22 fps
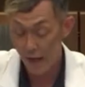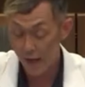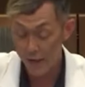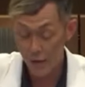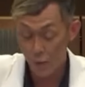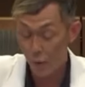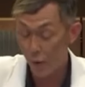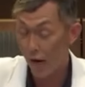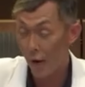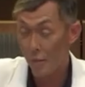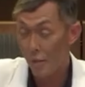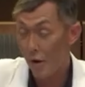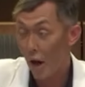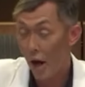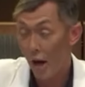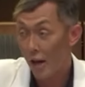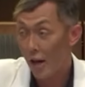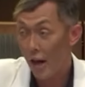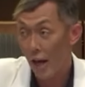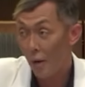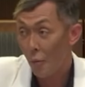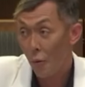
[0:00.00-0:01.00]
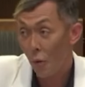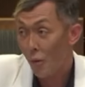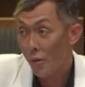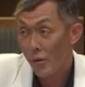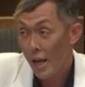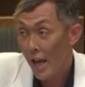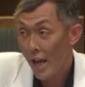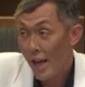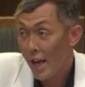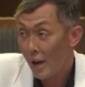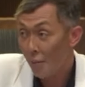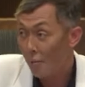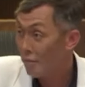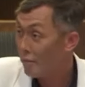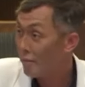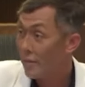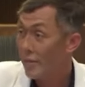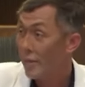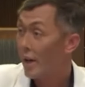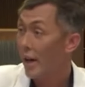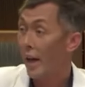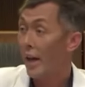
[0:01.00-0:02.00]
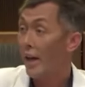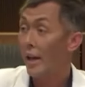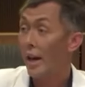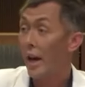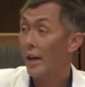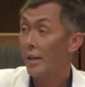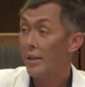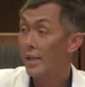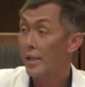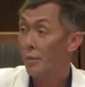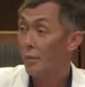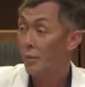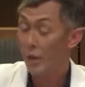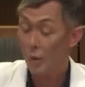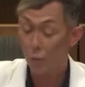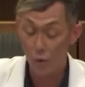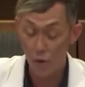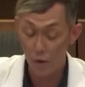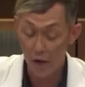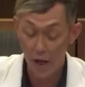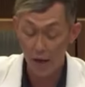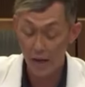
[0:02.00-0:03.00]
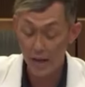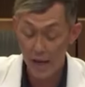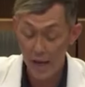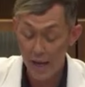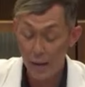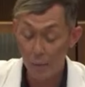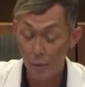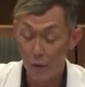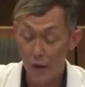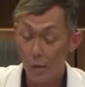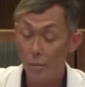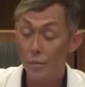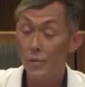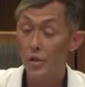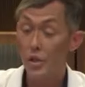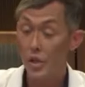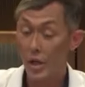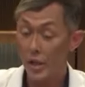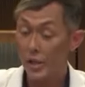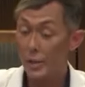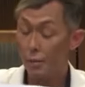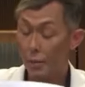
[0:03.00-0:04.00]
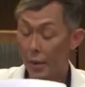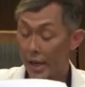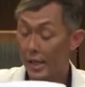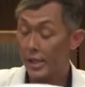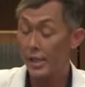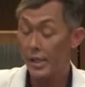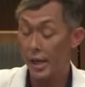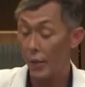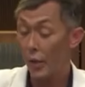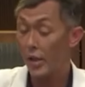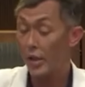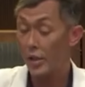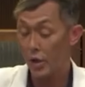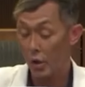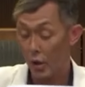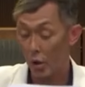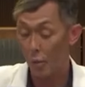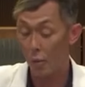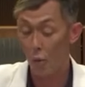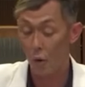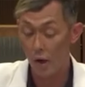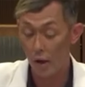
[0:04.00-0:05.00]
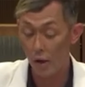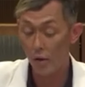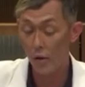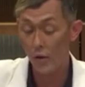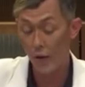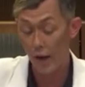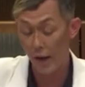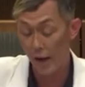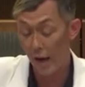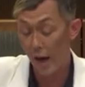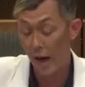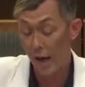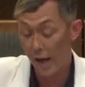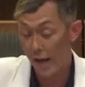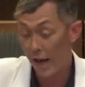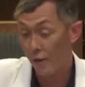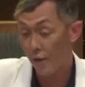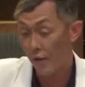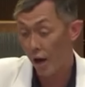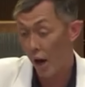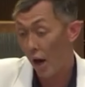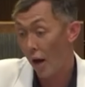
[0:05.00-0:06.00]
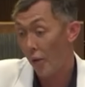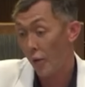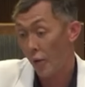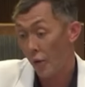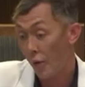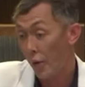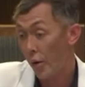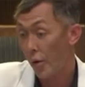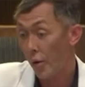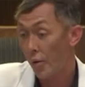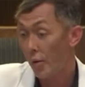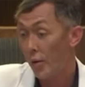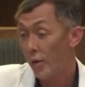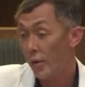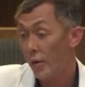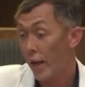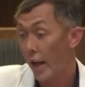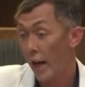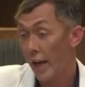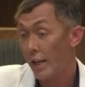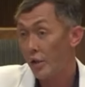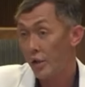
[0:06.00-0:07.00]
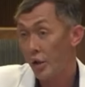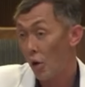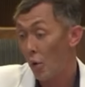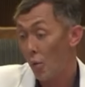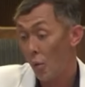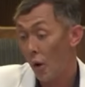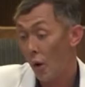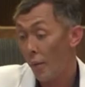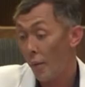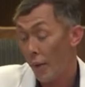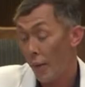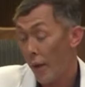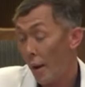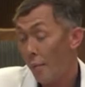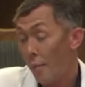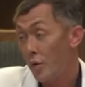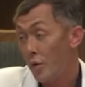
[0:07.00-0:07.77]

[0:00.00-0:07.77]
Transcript: last one I won't name. I simply will not name them just based on the turmoil that I have gone through that I don't want them